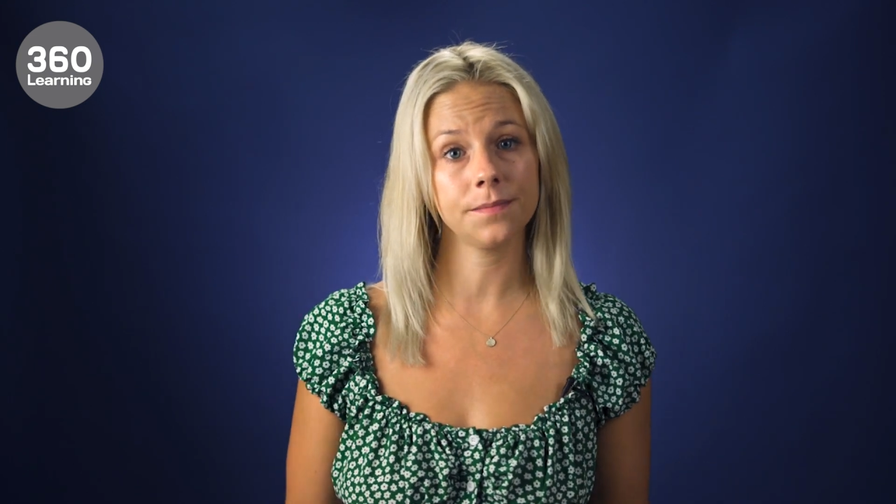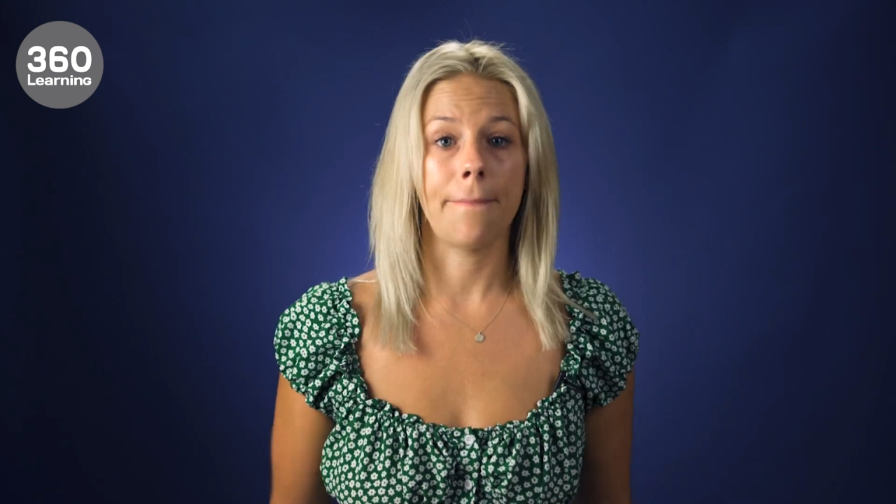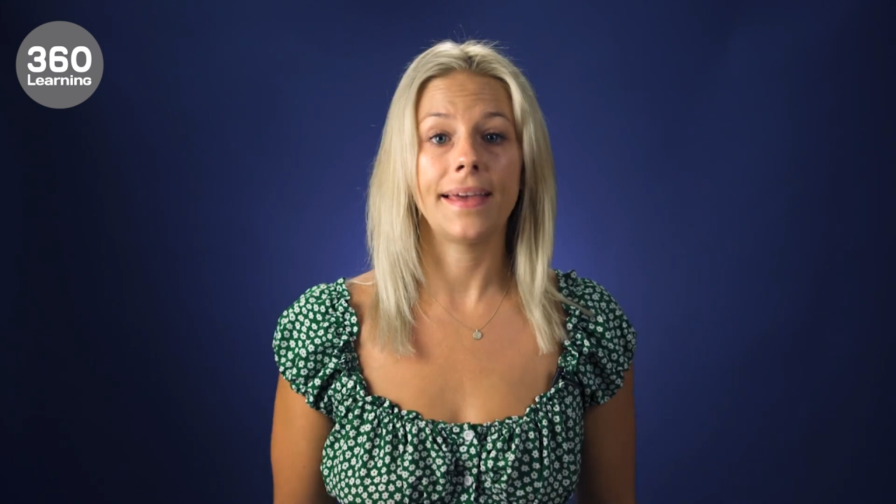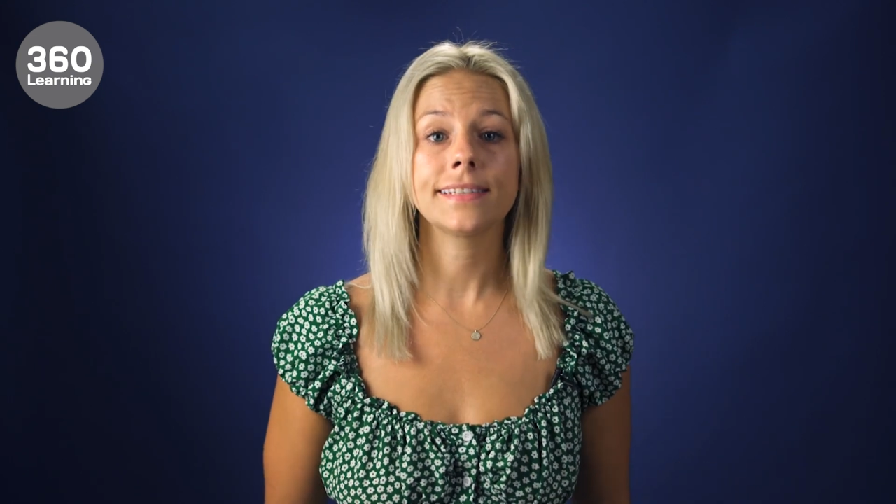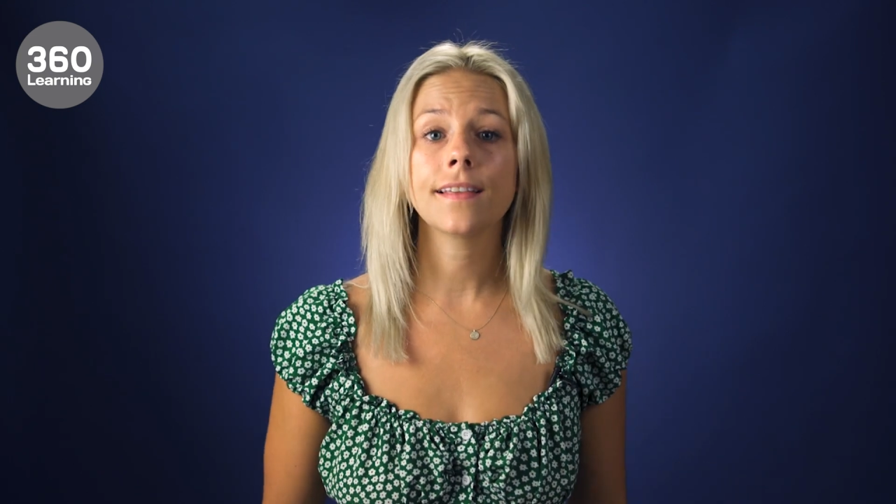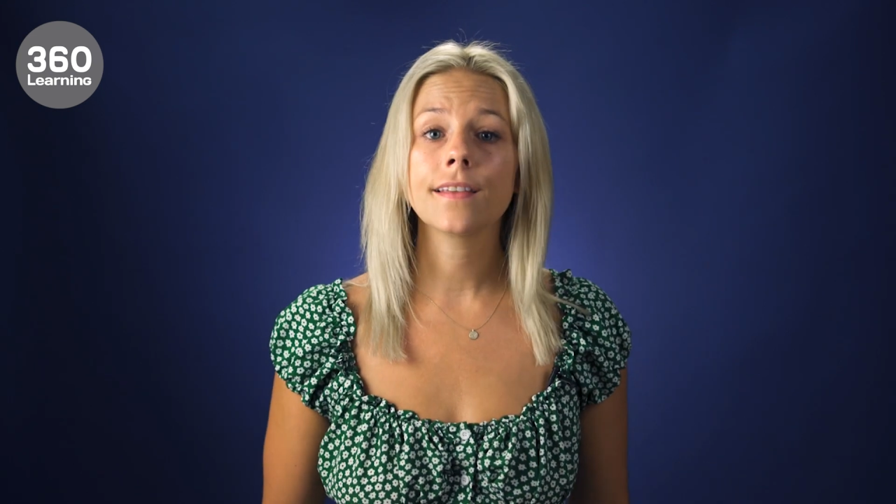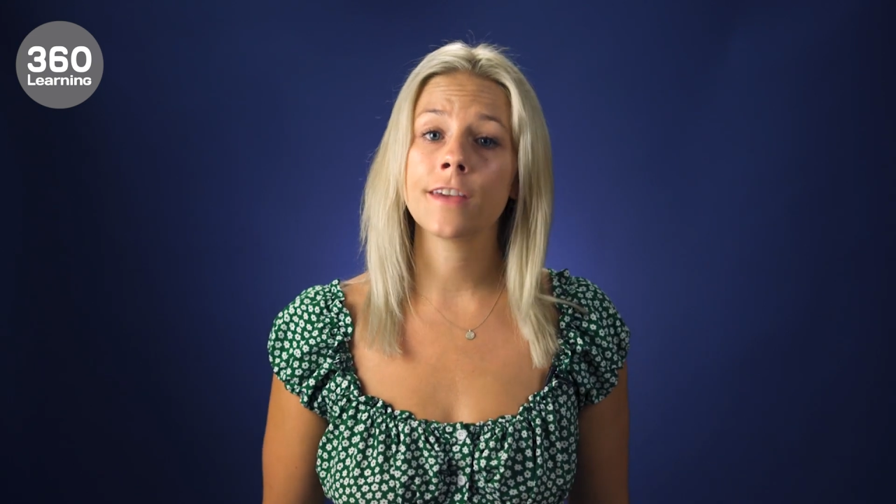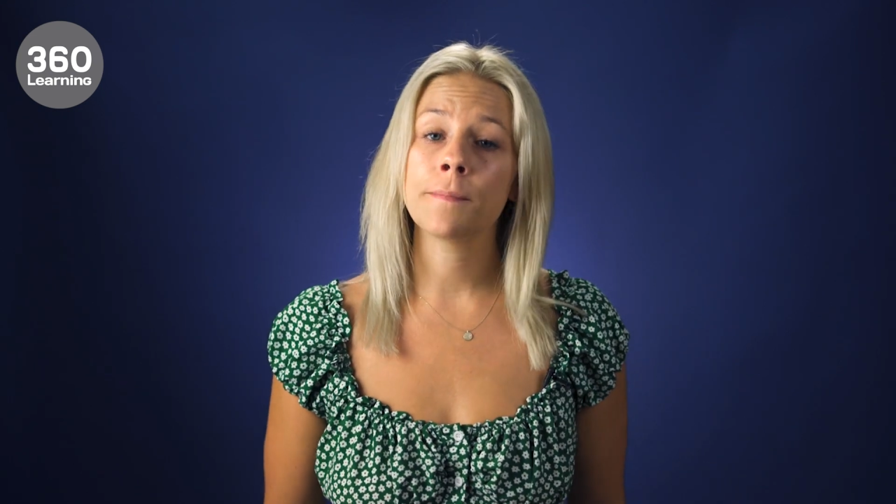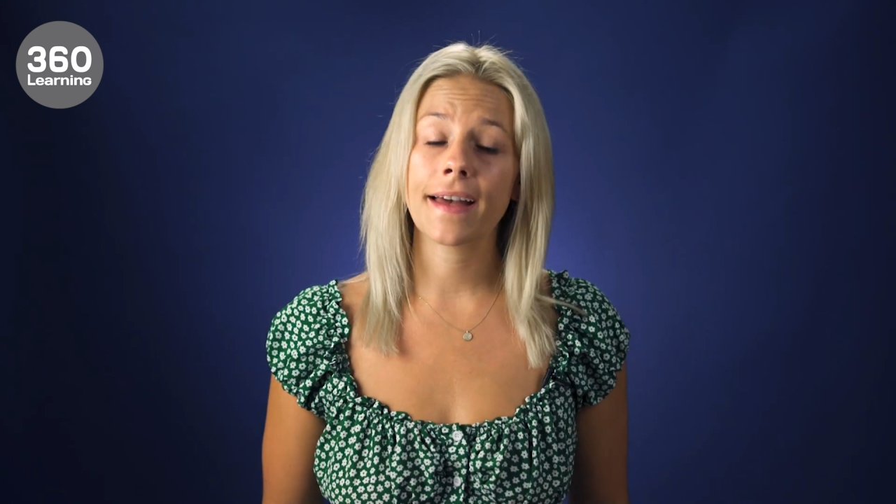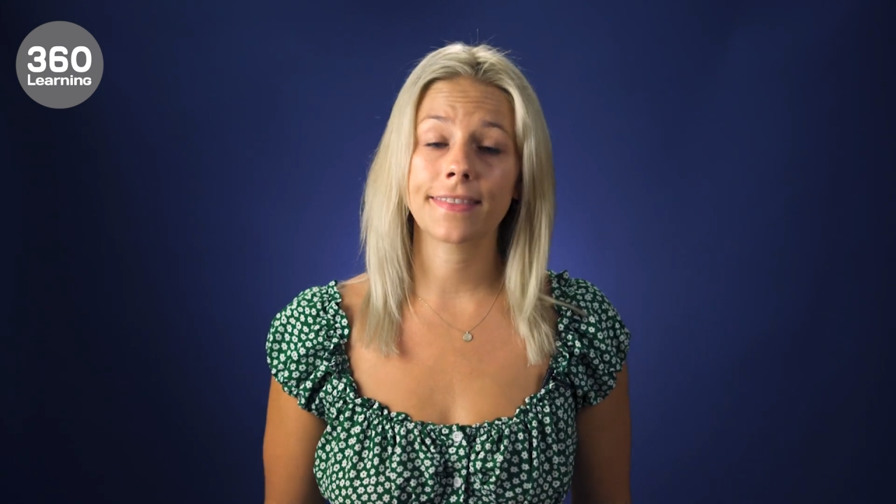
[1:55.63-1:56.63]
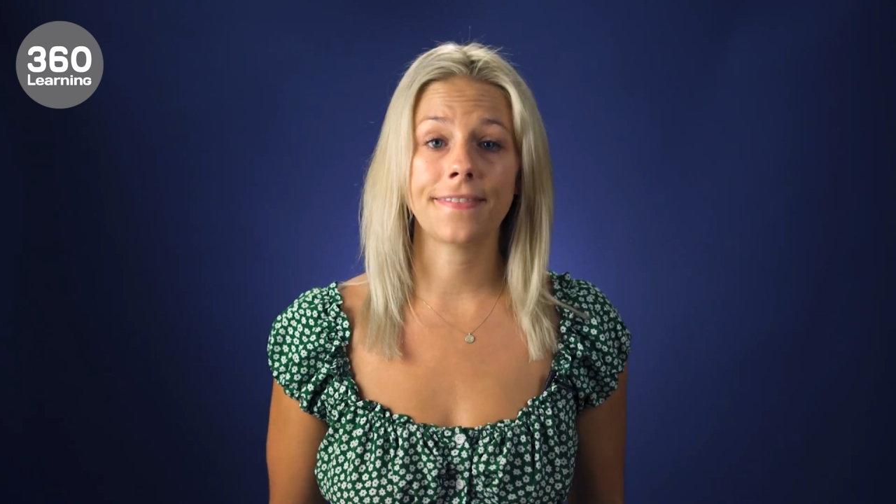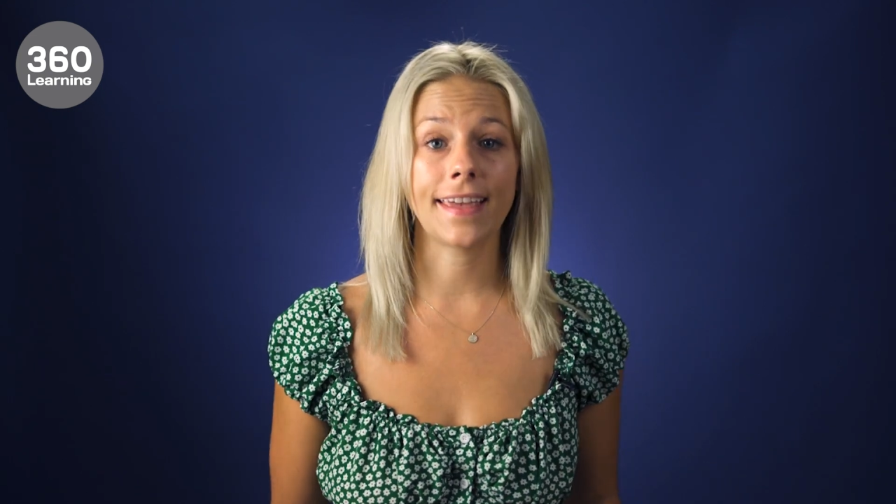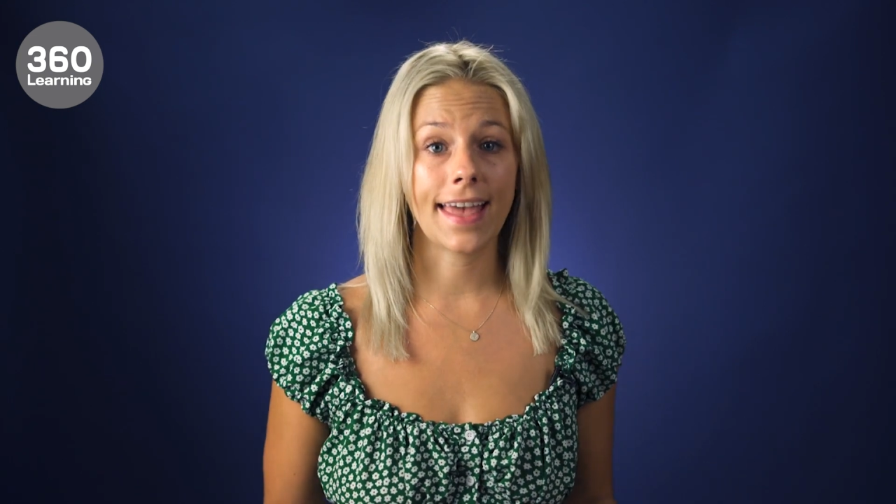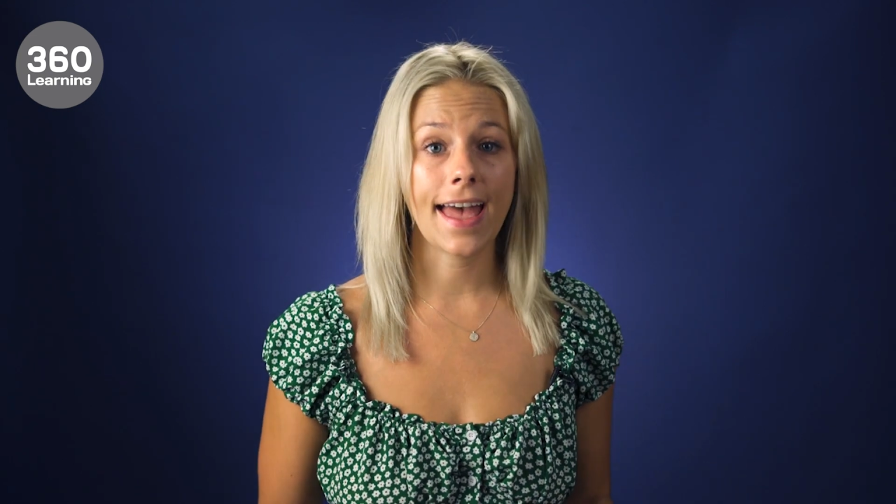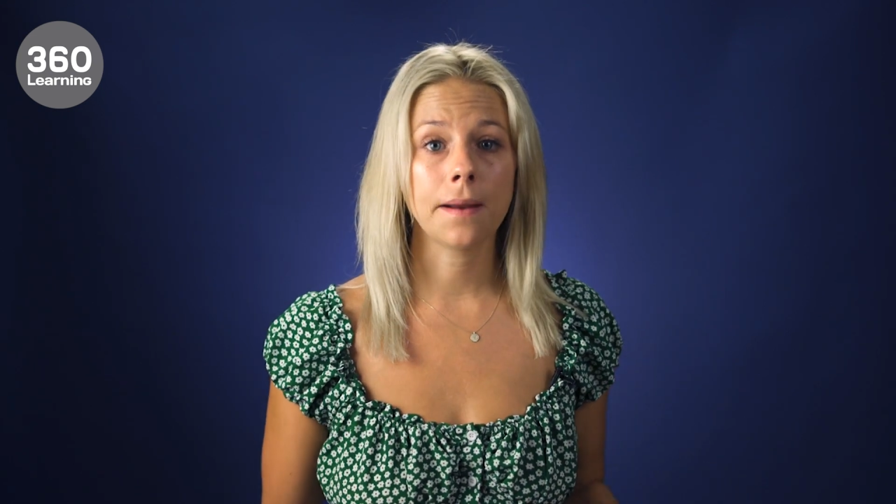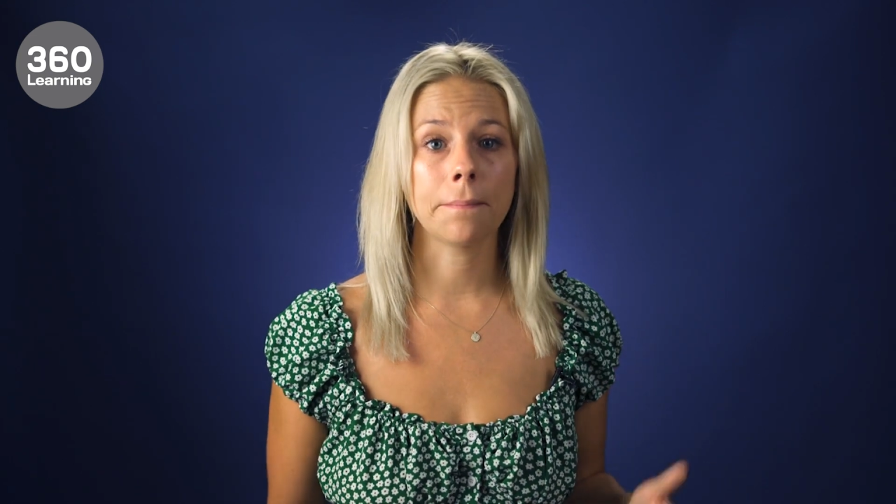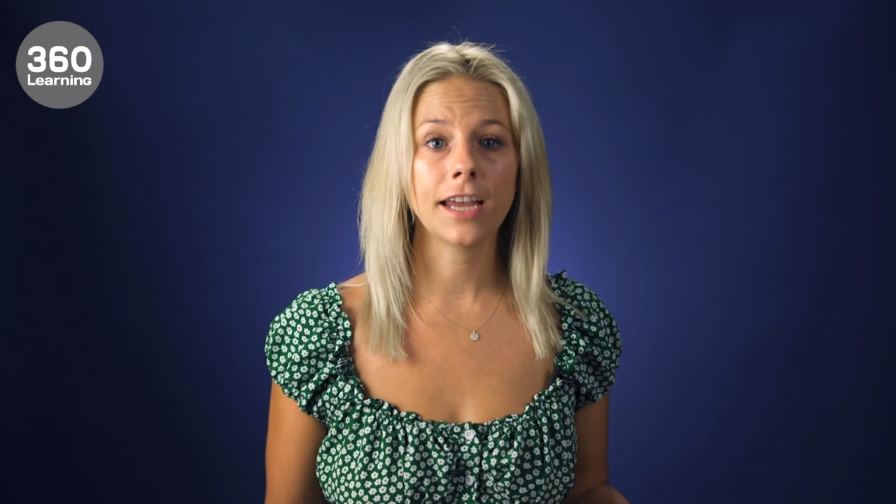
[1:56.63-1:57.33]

And based on the feedback that they get,